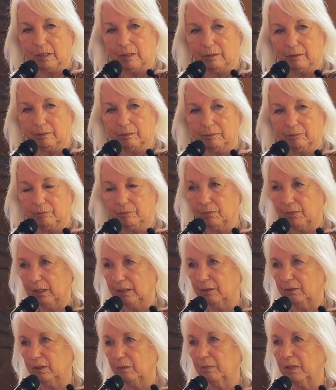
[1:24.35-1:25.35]

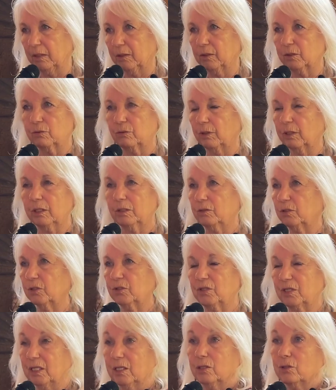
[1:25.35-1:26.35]
that the Maitreya
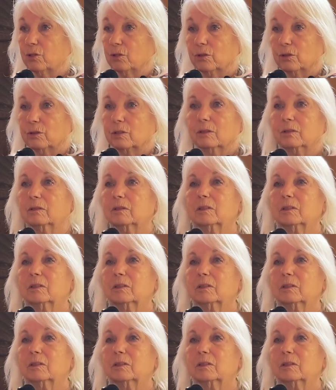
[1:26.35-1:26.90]
just entered,